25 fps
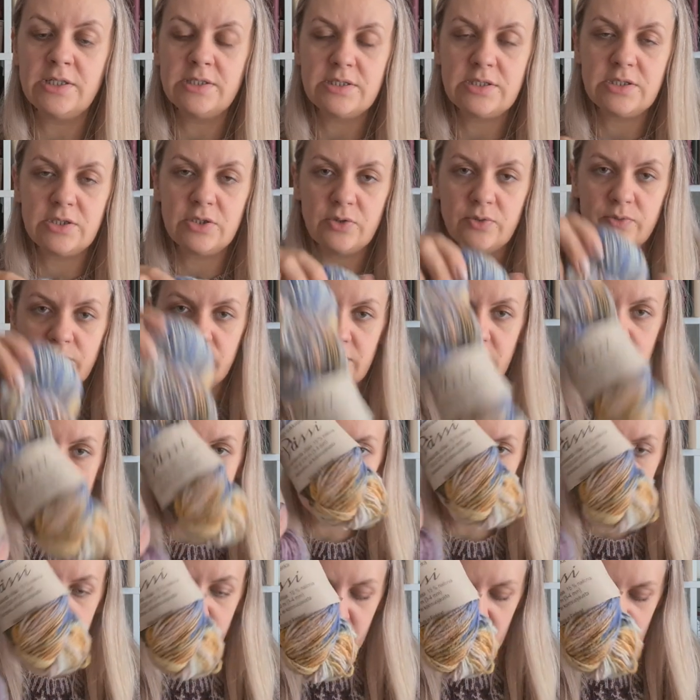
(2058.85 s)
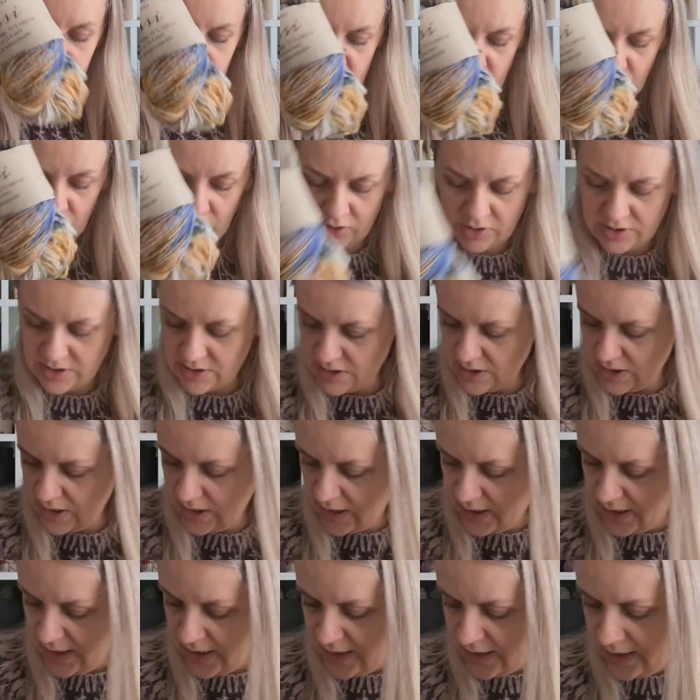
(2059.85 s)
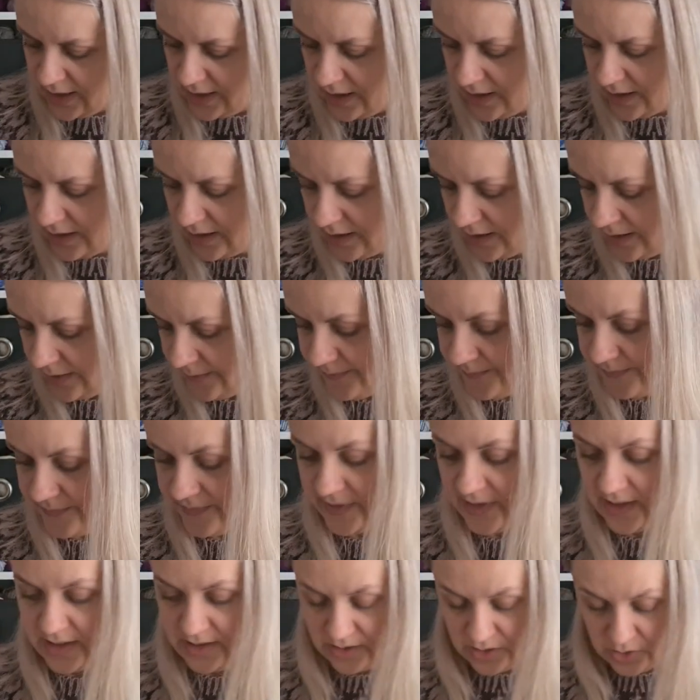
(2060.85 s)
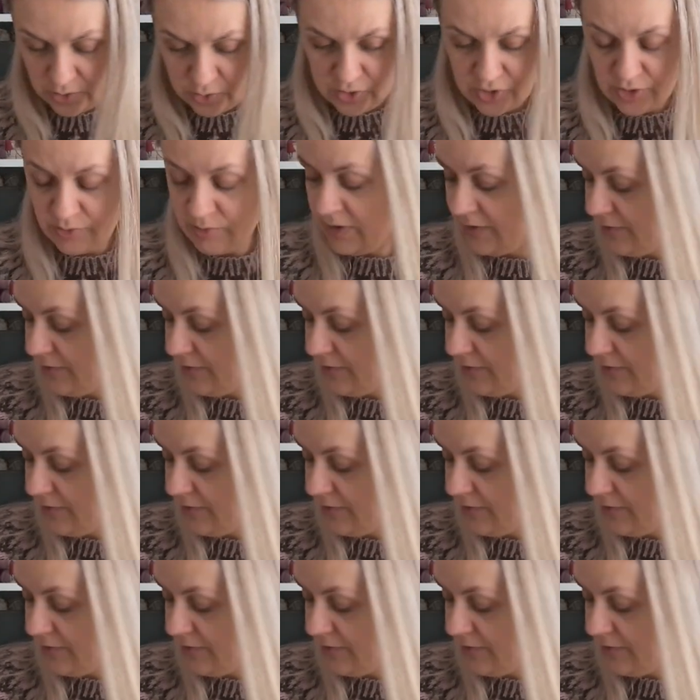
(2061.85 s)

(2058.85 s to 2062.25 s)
So these will be socks. Those are my